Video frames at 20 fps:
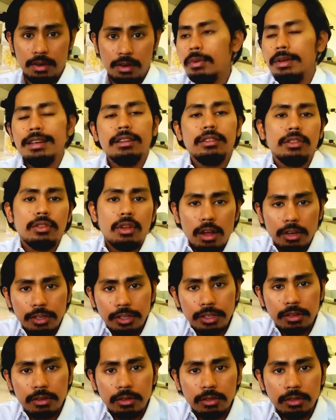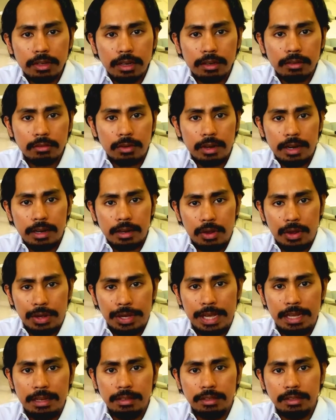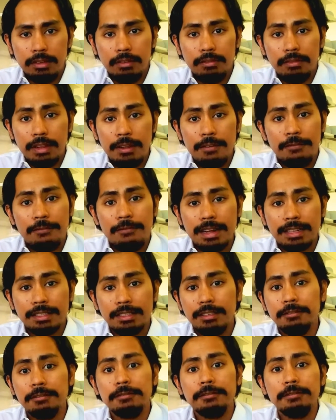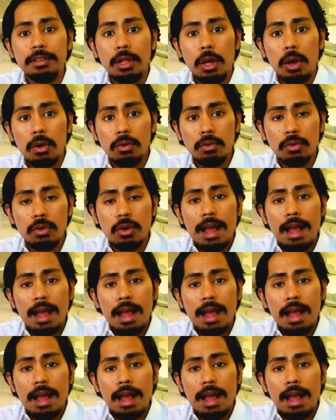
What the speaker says: In a logical, direct, cohesive, and effective flow,